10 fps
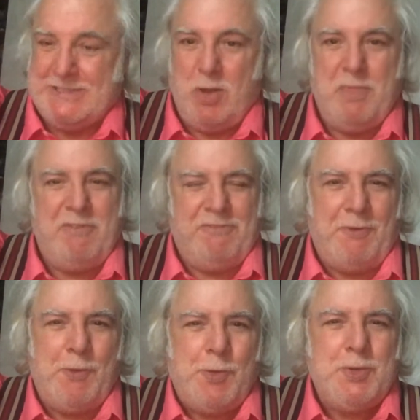got my
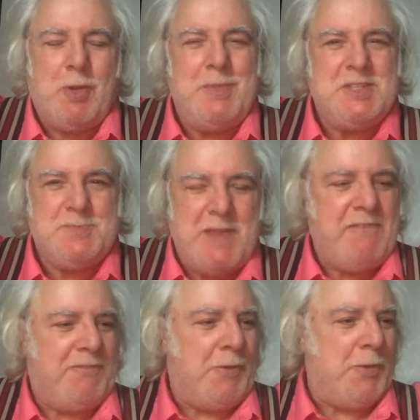phone, got my
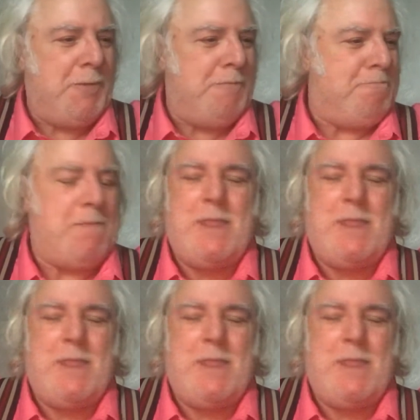spare phone,